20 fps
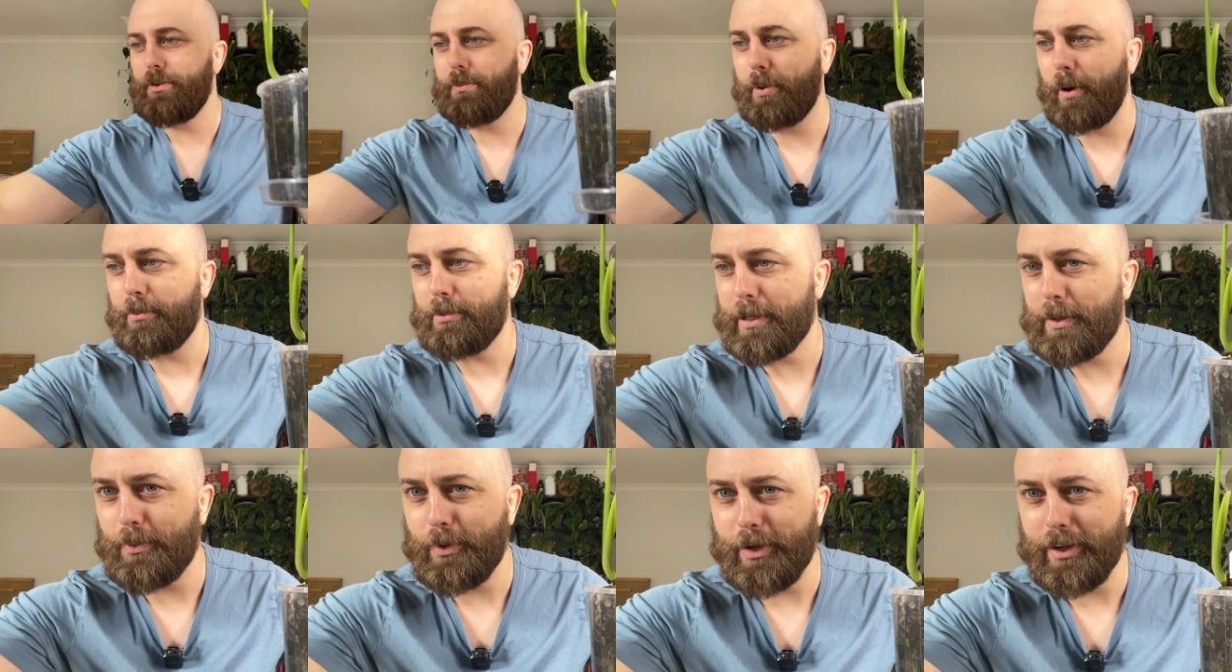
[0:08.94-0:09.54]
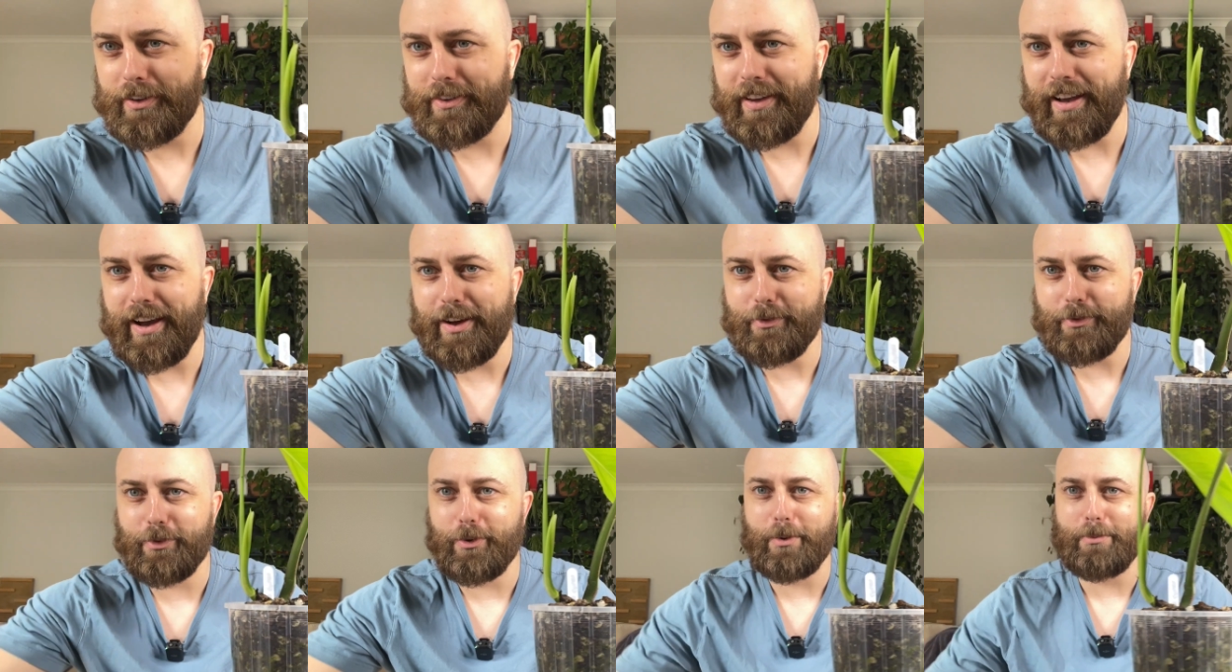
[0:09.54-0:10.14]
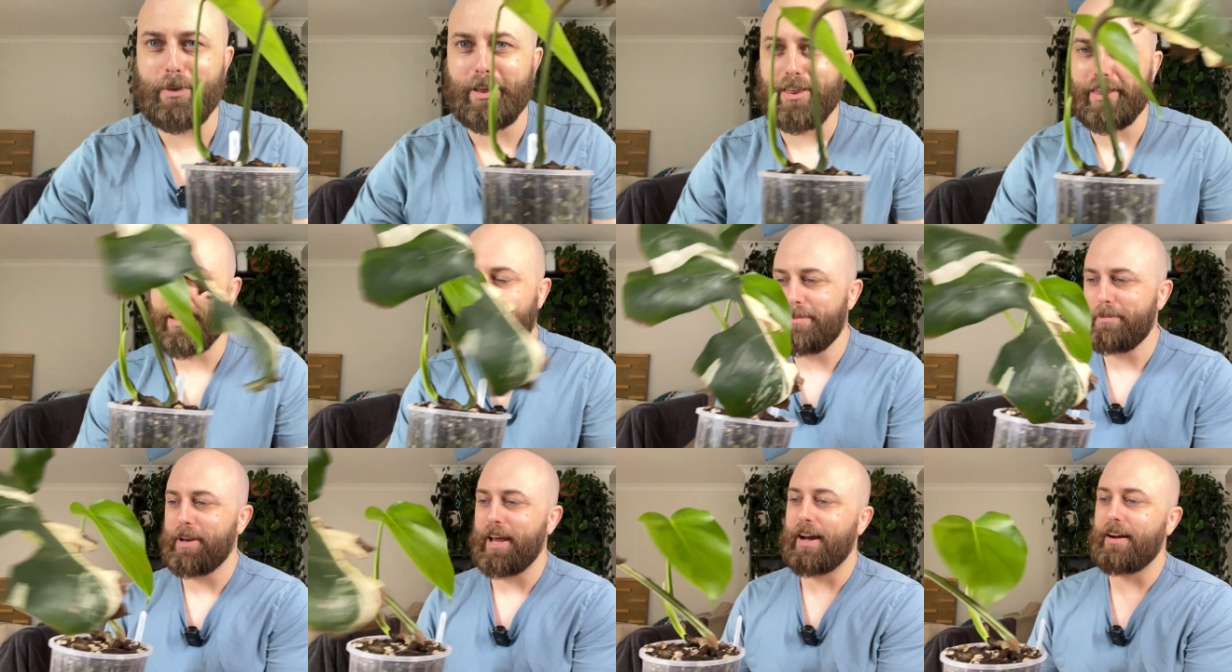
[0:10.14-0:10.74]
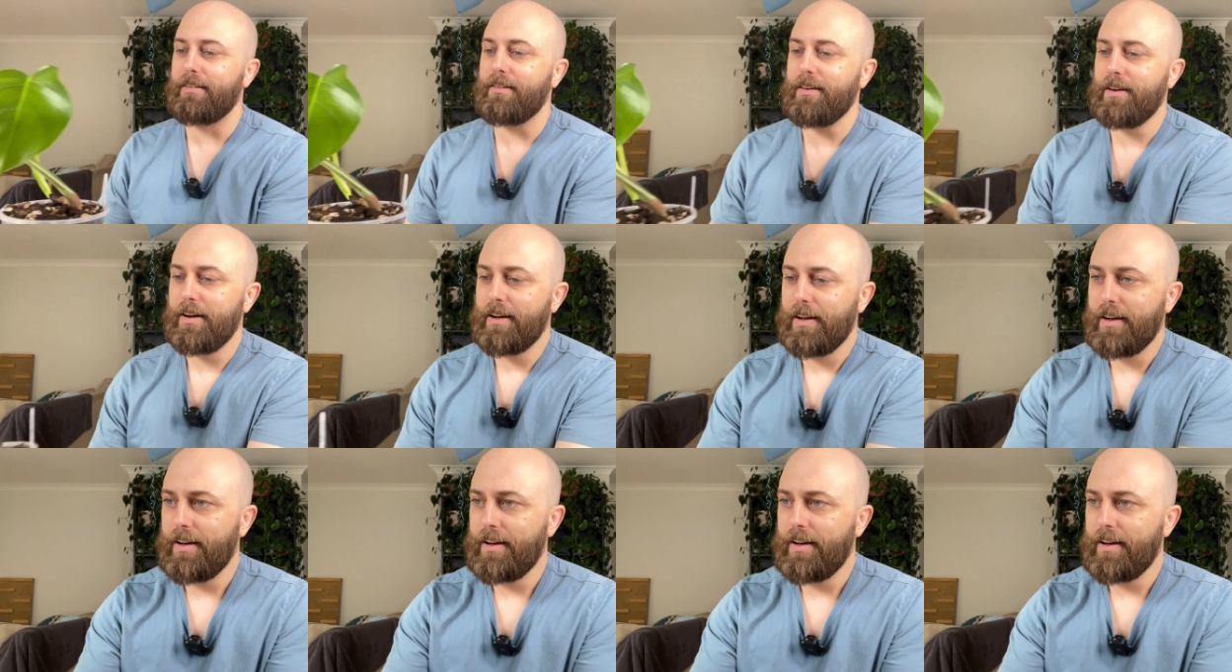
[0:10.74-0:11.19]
you probably worked out from the thumbnail,